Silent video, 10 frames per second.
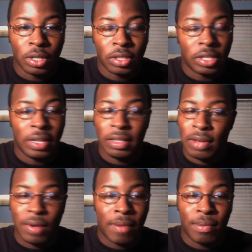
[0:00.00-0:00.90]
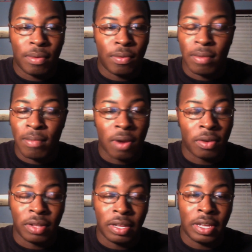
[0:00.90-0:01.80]
Same thing happened with Martin
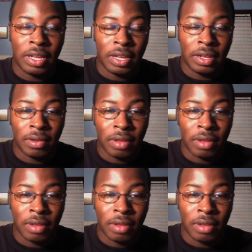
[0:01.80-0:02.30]
Luther King.